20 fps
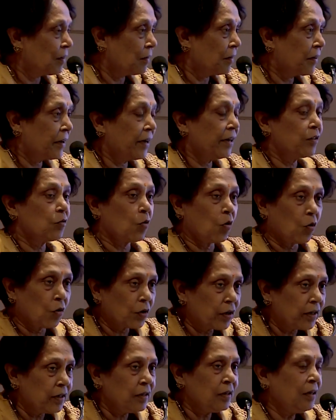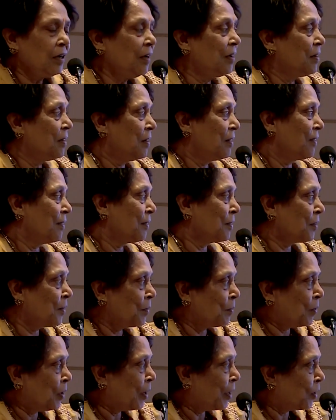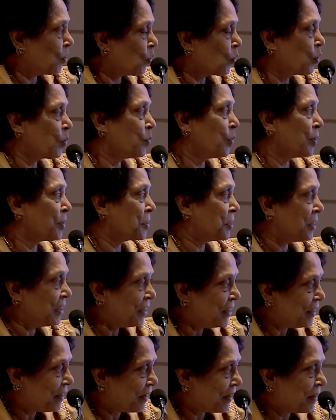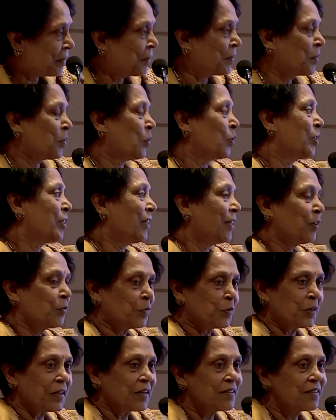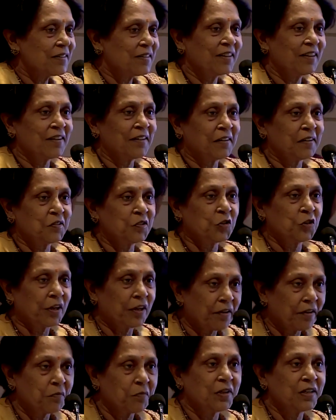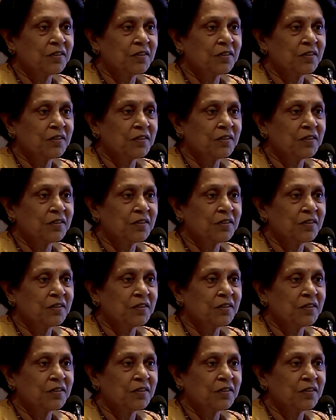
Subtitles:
great honor that Dr. Bakshi and all the luminaries, they are chairing my